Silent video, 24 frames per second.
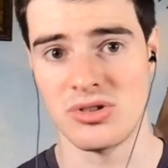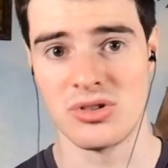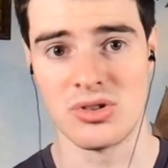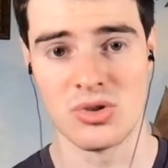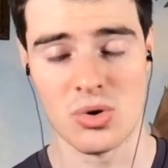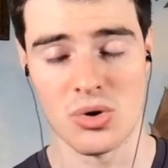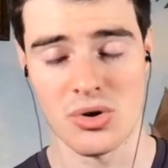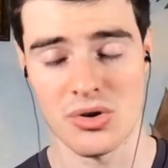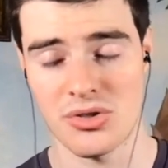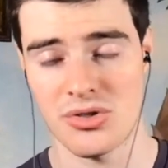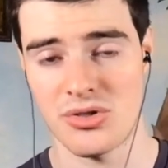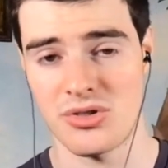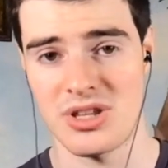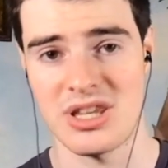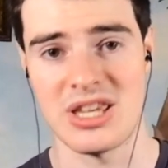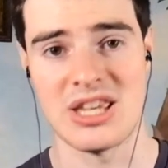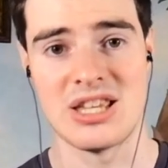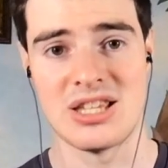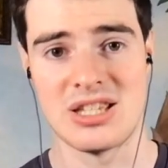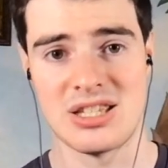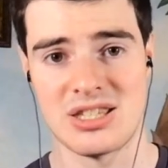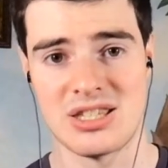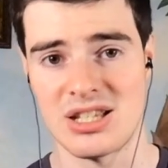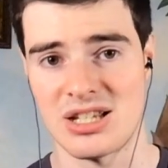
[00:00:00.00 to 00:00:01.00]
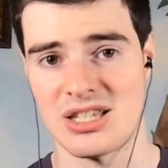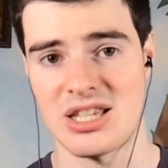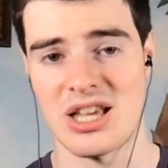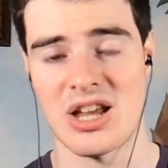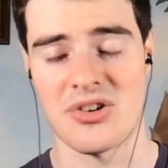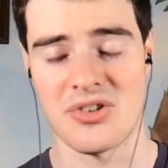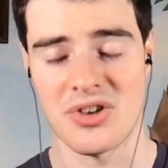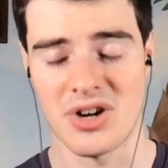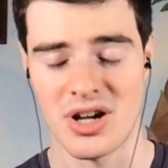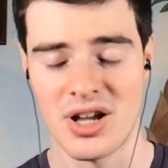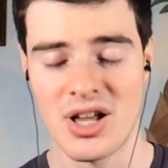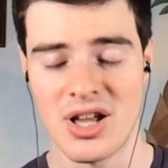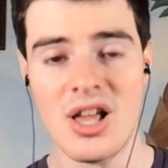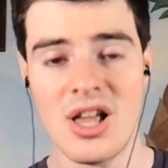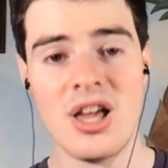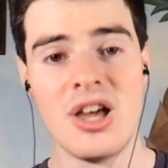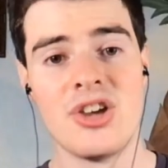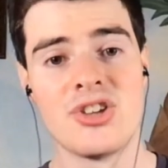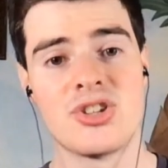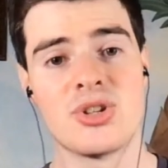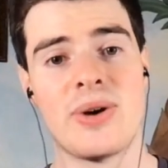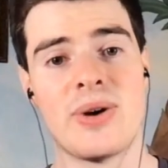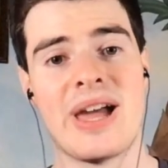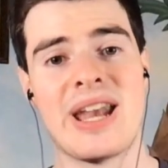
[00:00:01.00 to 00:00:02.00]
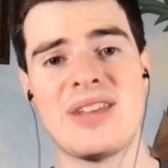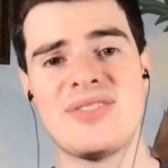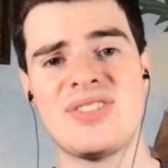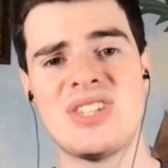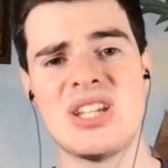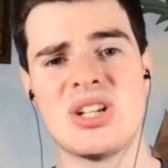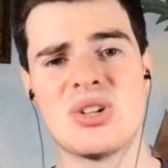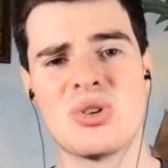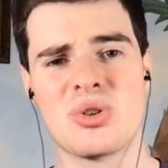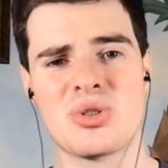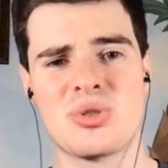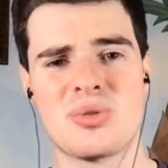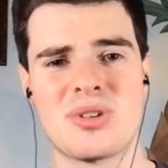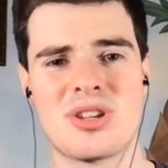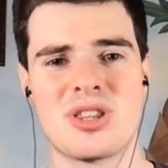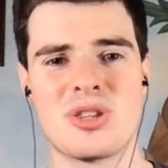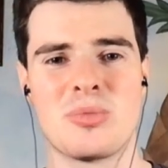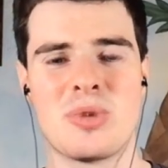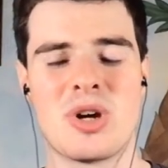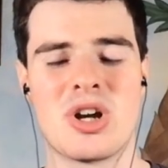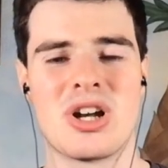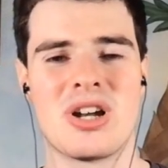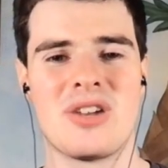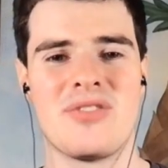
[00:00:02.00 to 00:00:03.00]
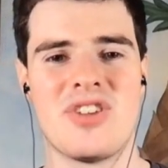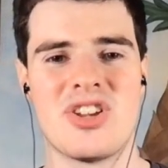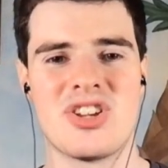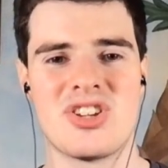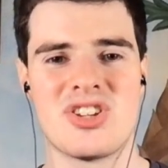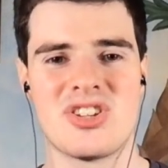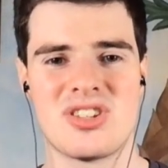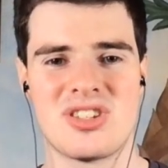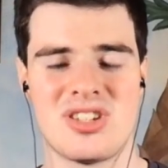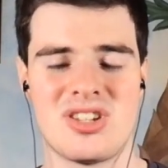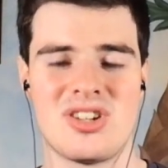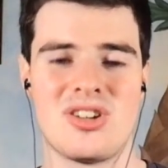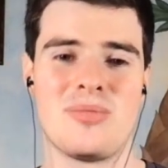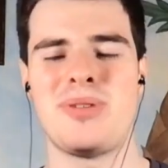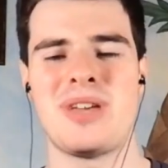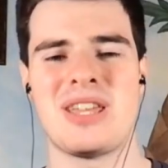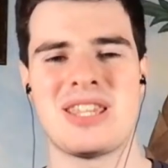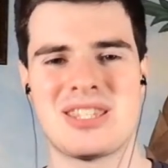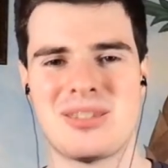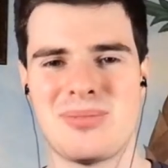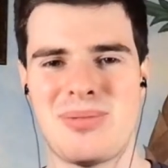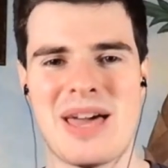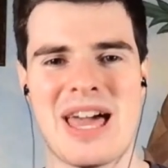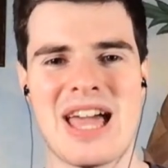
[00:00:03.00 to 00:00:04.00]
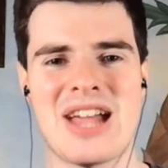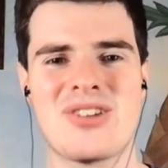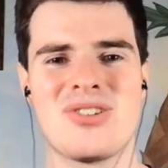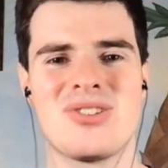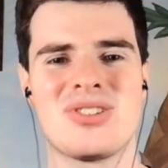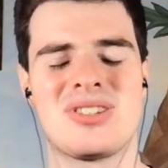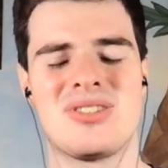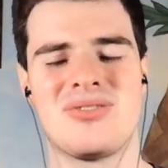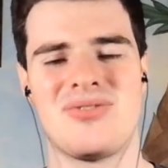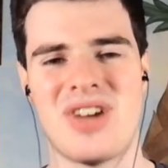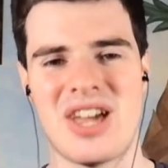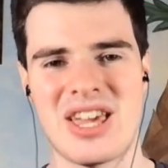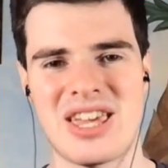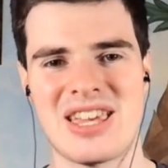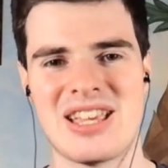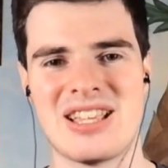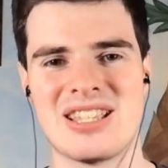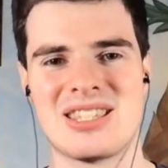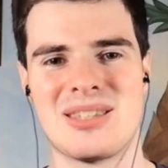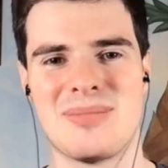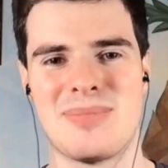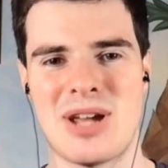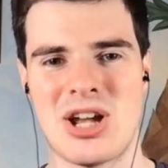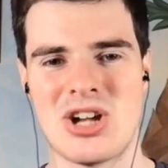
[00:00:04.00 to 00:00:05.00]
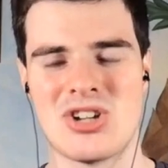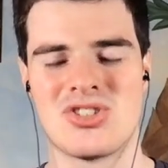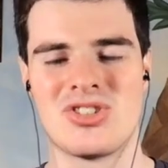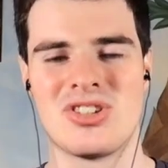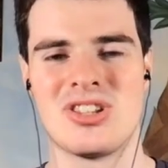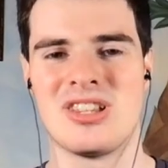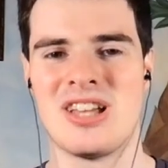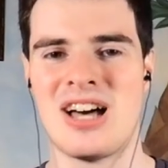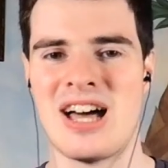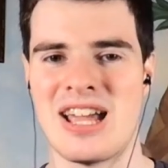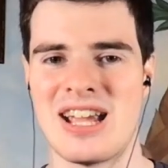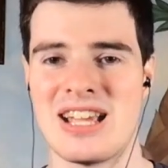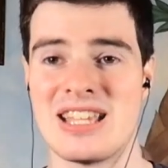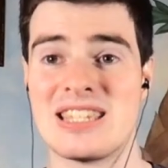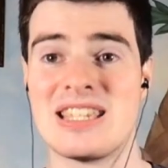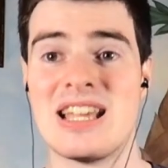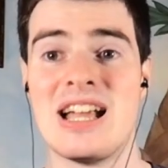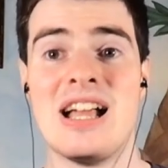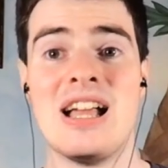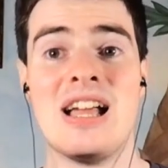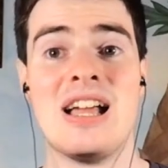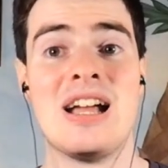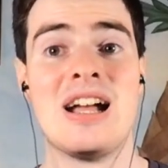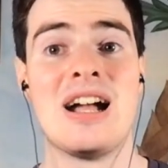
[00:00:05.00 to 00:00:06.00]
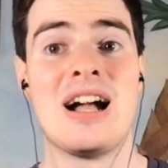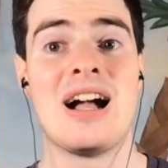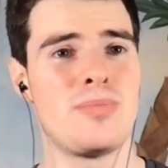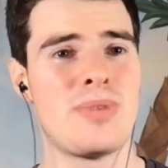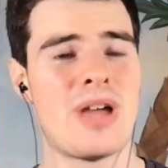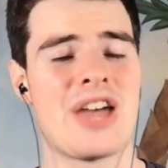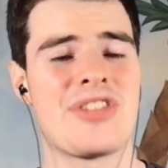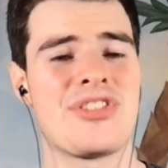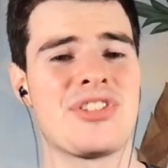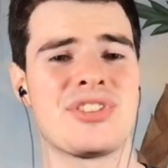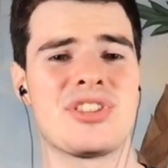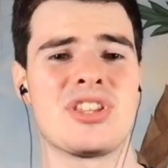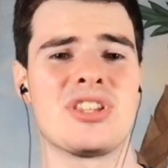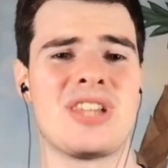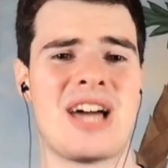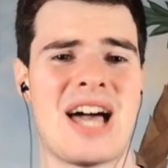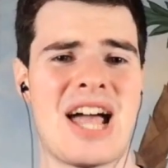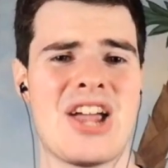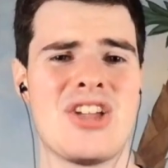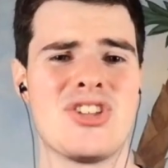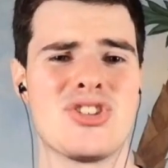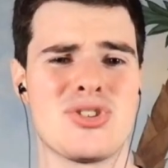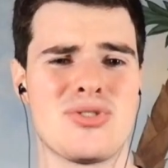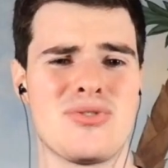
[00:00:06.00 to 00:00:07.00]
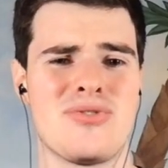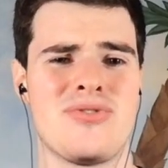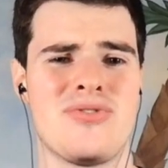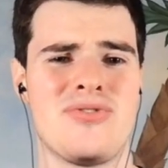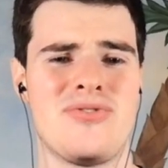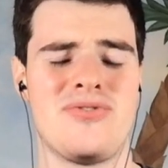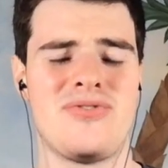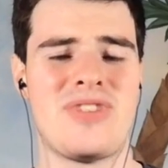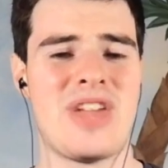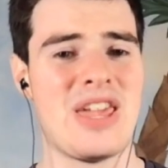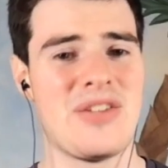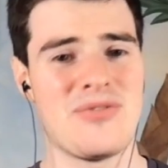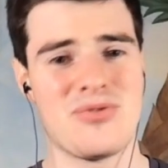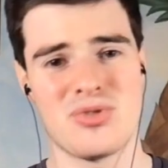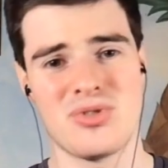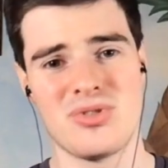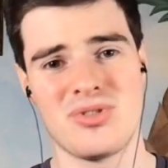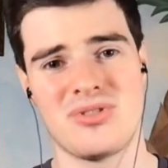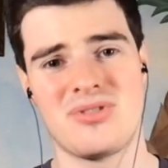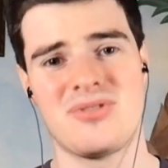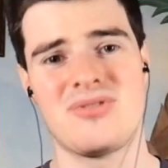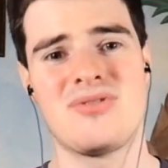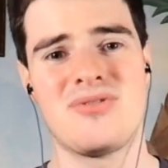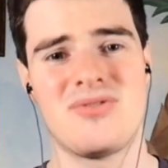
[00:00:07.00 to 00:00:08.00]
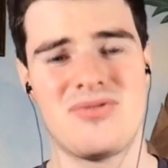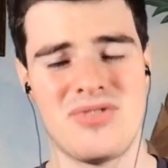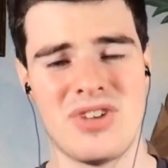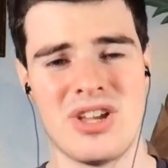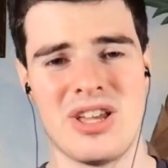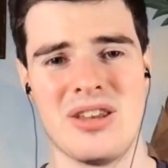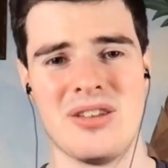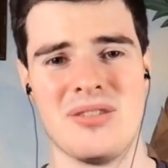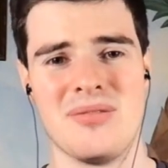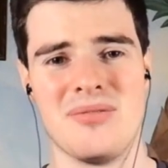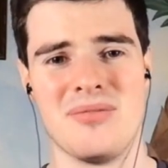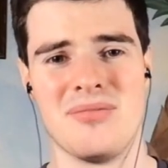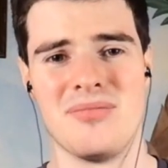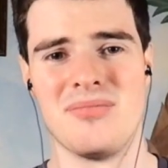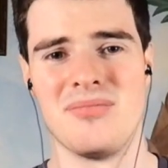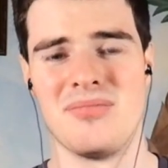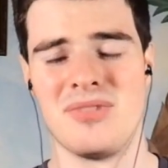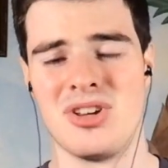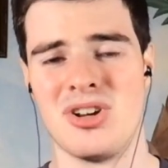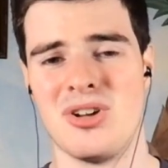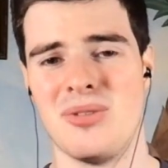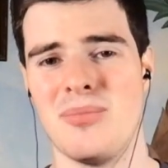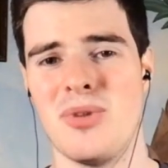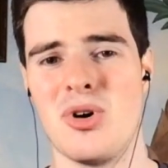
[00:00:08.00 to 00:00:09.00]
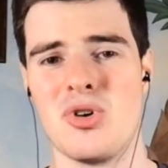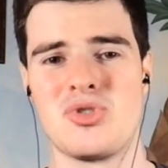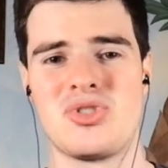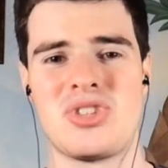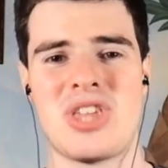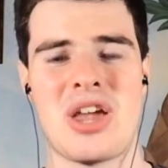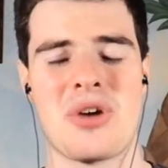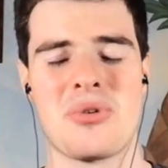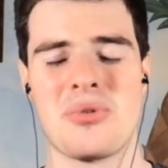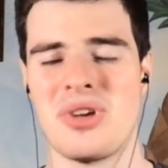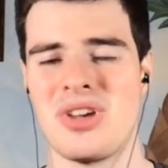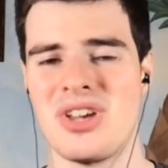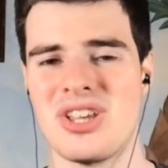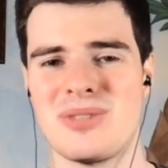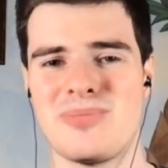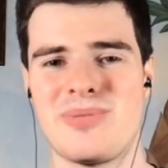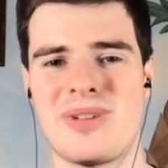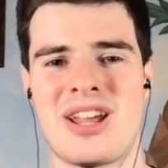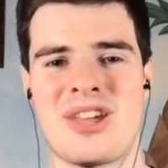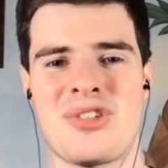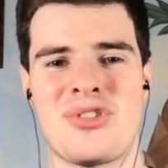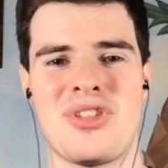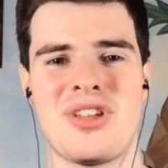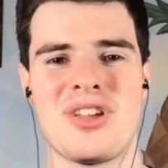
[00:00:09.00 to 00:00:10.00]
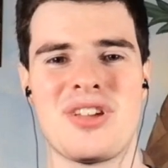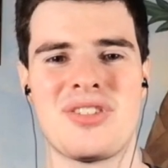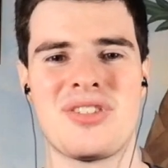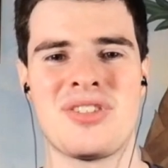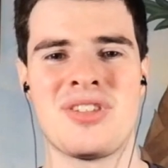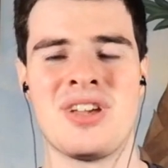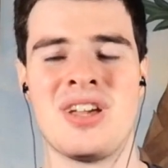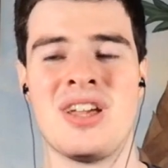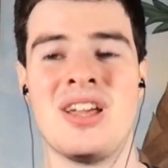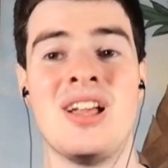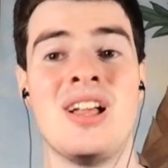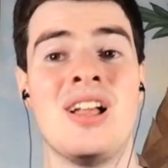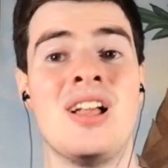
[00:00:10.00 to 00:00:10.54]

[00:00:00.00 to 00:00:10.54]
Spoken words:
Northeast, etc. So NFC North, one of the weirder divisions, it's the Packers, the Vikings, the Bears, and the Lions. I think the Lions are favored in, most areas, but I think that